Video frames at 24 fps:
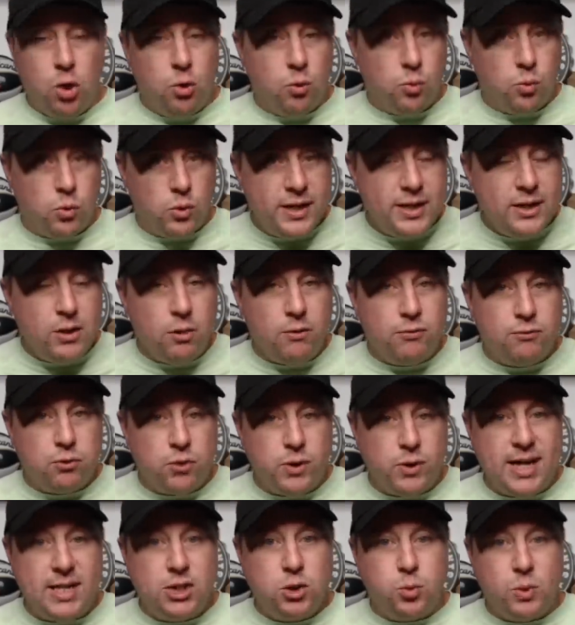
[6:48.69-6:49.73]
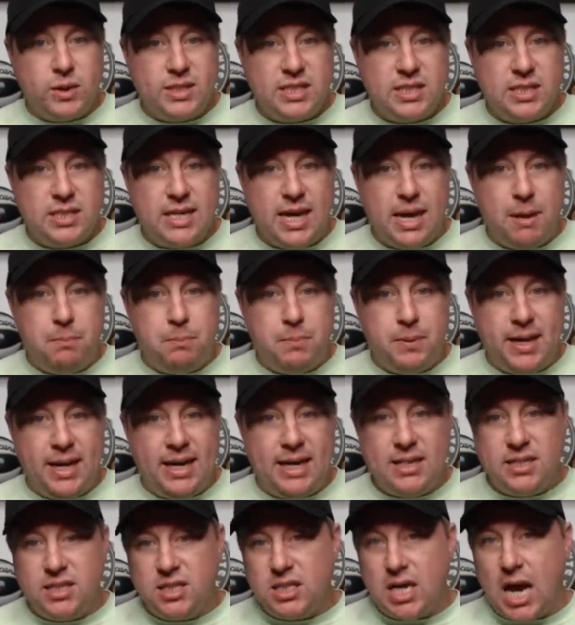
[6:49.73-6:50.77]
Real friends would step in
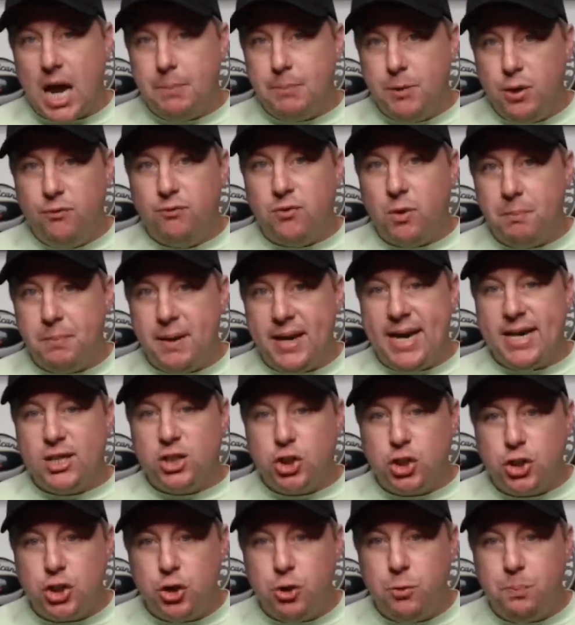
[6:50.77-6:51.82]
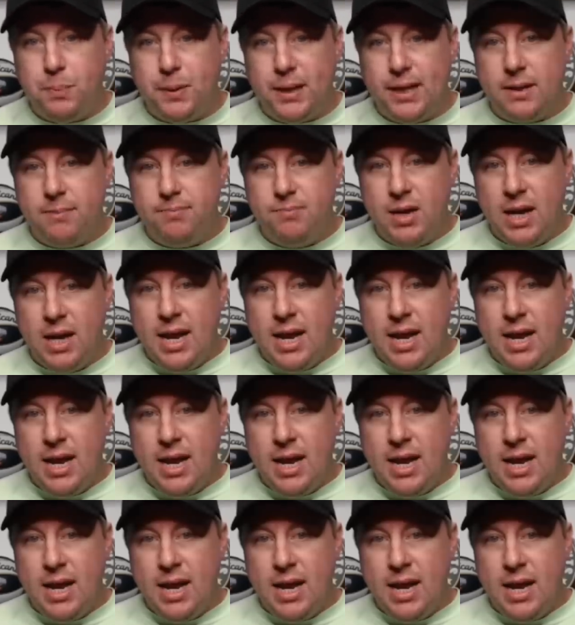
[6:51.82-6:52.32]
and stop you from being stupid.